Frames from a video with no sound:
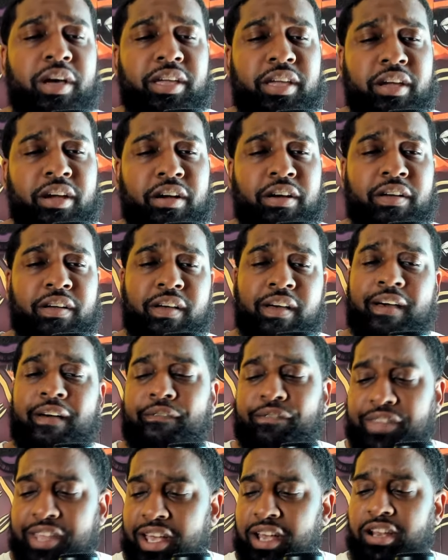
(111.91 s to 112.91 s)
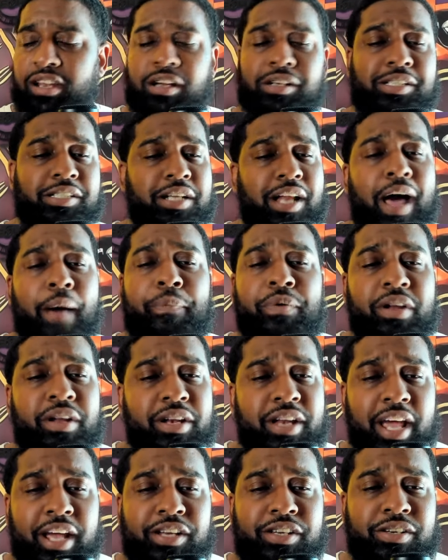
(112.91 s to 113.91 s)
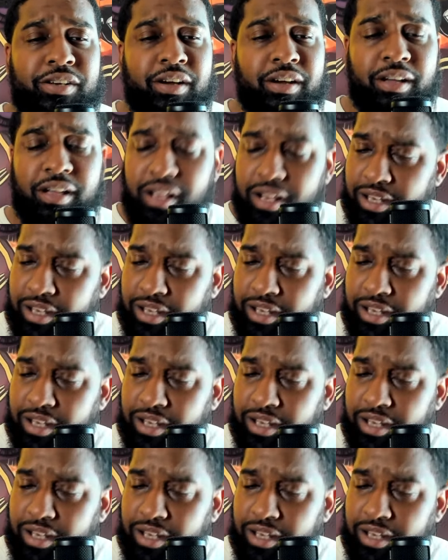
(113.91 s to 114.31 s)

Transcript: year, then look sloppy the next year.